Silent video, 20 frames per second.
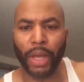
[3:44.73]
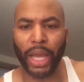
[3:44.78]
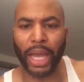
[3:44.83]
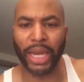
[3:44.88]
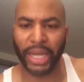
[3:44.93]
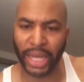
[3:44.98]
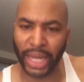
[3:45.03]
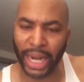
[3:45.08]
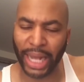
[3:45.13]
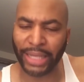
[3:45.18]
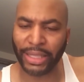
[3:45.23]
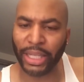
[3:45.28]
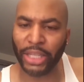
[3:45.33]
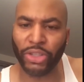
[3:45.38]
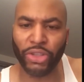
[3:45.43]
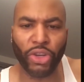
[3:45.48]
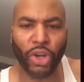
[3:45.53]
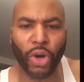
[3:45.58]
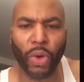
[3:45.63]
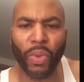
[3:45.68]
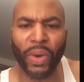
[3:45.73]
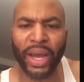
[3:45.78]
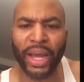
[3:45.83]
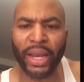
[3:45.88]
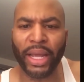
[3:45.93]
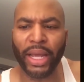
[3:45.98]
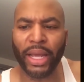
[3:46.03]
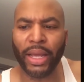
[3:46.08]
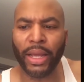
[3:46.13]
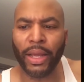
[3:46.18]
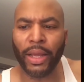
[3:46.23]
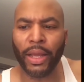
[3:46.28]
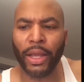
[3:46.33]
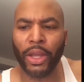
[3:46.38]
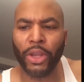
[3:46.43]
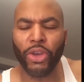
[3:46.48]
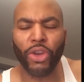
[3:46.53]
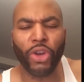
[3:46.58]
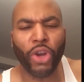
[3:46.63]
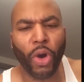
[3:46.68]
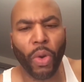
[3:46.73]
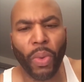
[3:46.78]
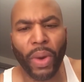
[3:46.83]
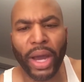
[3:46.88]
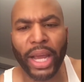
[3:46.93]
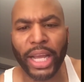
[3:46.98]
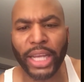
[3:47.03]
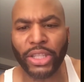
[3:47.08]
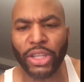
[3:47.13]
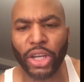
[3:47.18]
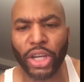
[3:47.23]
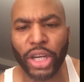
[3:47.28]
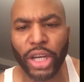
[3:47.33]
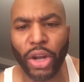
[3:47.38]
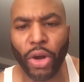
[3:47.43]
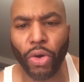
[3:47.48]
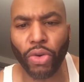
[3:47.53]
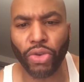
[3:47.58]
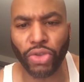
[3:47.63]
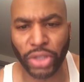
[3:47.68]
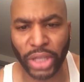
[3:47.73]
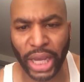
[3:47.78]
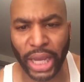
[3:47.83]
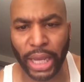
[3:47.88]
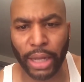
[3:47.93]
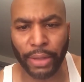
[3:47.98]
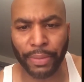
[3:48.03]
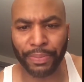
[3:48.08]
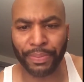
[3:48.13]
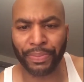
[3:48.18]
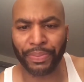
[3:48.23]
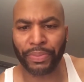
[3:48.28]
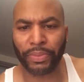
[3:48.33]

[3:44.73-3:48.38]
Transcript: And then I said, you know what? You know what? It's a good old saying.